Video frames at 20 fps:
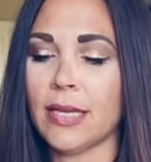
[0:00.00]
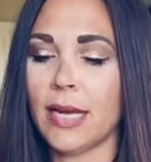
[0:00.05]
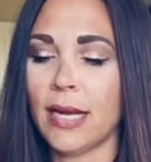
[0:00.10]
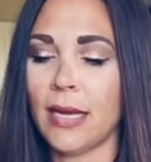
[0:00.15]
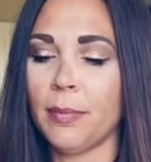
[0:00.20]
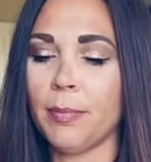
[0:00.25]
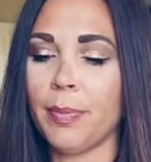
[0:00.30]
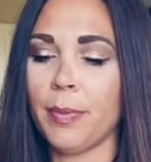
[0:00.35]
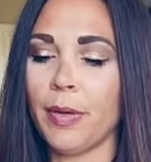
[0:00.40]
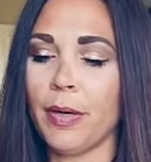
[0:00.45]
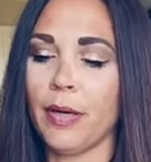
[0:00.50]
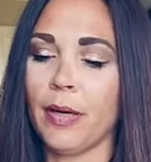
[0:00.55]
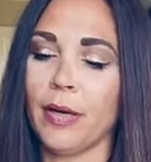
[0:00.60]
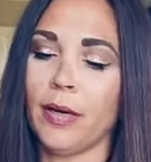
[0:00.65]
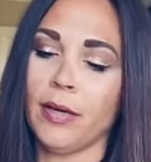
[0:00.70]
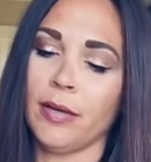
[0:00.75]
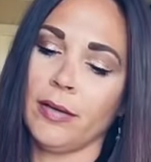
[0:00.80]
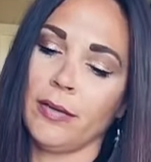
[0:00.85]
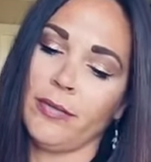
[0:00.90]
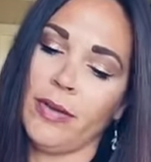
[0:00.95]
type
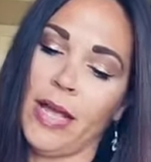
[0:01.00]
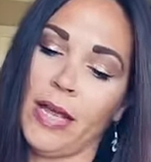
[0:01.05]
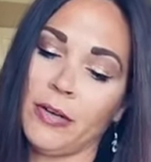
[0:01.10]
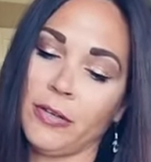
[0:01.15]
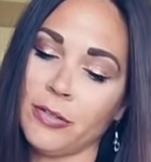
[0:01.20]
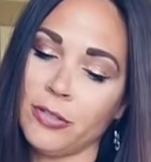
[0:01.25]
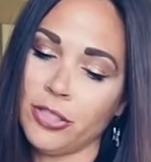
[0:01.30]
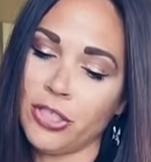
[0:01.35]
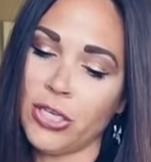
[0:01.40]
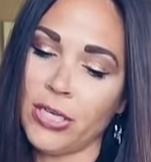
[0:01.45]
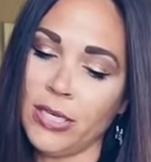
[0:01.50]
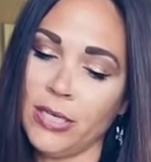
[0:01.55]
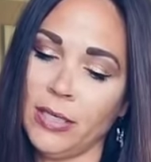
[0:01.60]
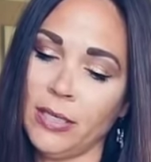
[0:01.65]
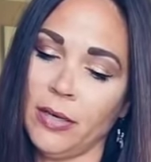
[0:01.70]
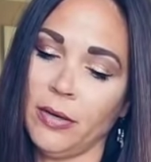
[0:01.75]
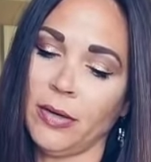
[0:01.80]
of energy,